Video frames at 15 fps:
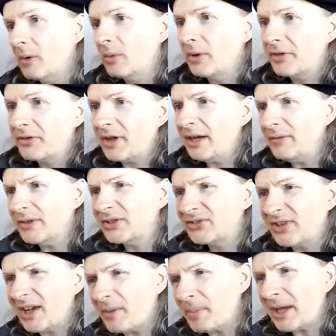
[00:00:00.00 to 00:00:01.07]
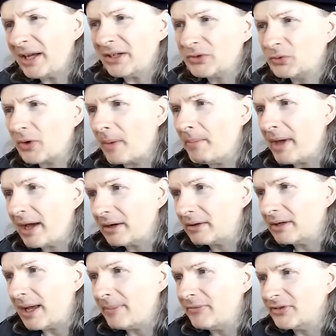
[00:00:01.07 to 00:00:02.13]
with kind of a syncopated drum
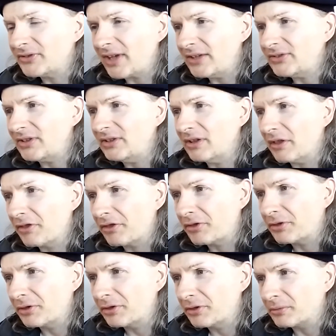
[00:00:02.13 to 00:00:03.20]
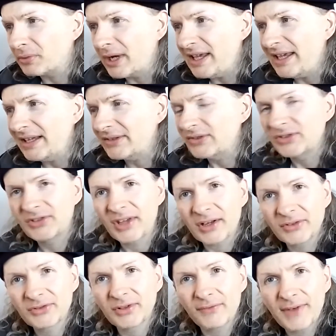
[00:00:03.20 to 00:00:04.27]
pattern emphasizing the 3 and
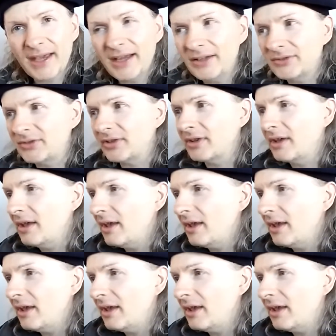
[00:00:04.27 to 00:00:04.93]
6 of 8,